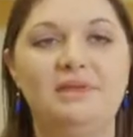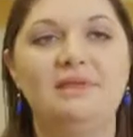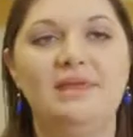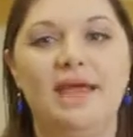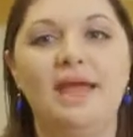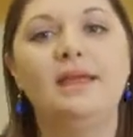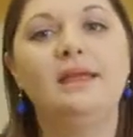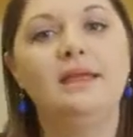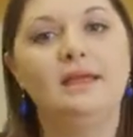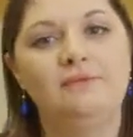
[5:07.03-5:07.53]
and
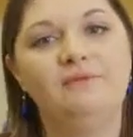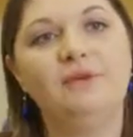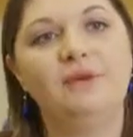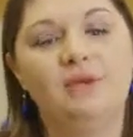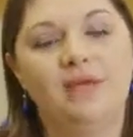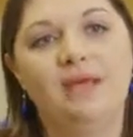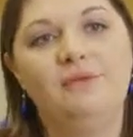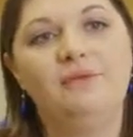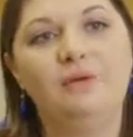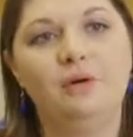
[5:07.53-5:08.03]
that
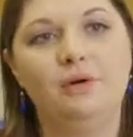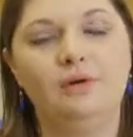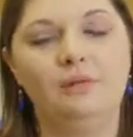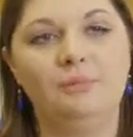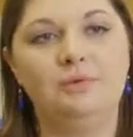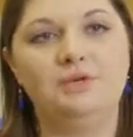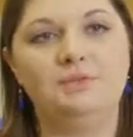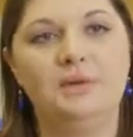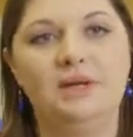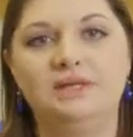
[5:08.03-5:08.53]
gave her a
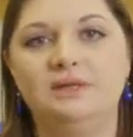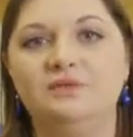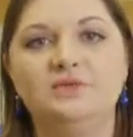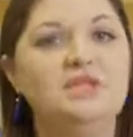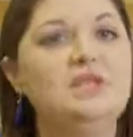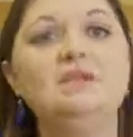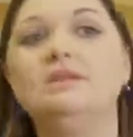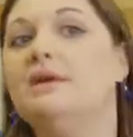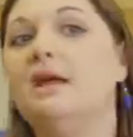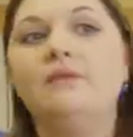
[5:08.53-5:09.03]
perspective
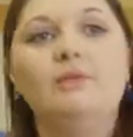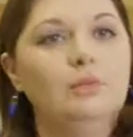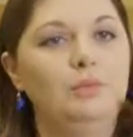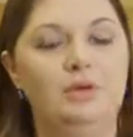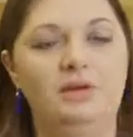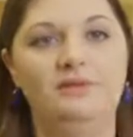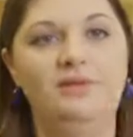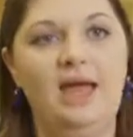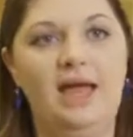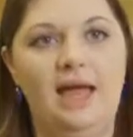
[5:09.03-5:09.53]
she never
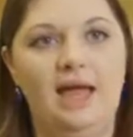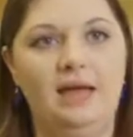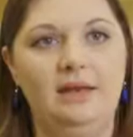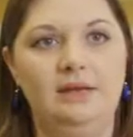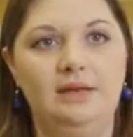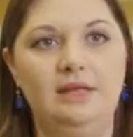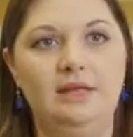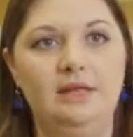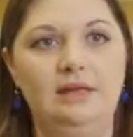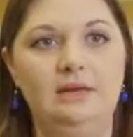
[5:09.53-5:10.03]
would have had
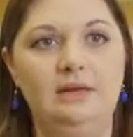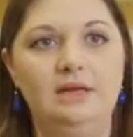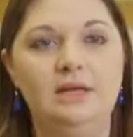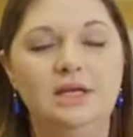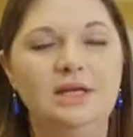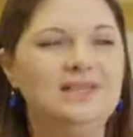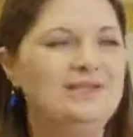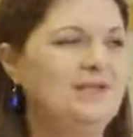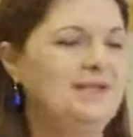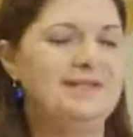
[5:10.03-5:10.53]
in
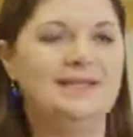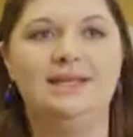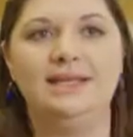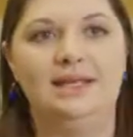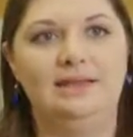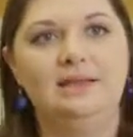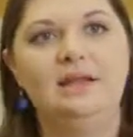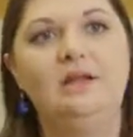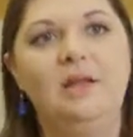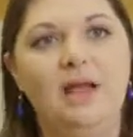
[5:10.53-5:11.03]
just sitting in the